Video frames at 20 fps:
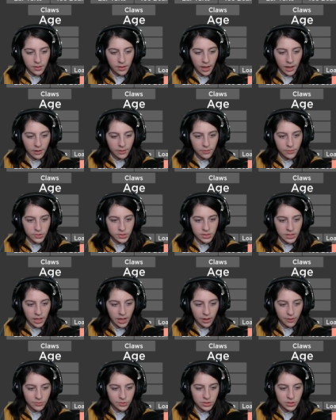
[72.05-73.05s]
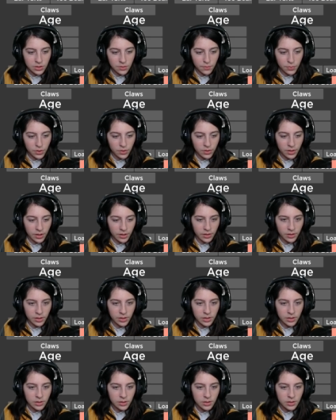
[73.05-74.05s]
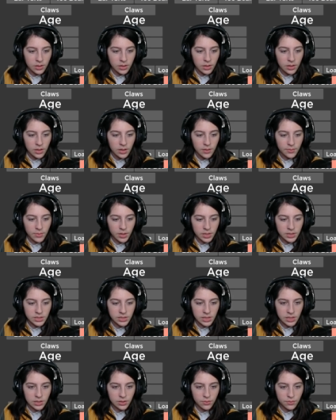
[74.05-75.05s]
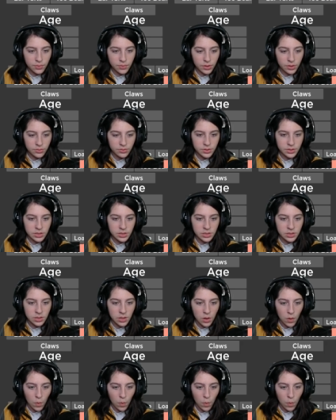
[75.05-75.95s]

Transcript: How did was was there a blue color? I'm not seeing no blues.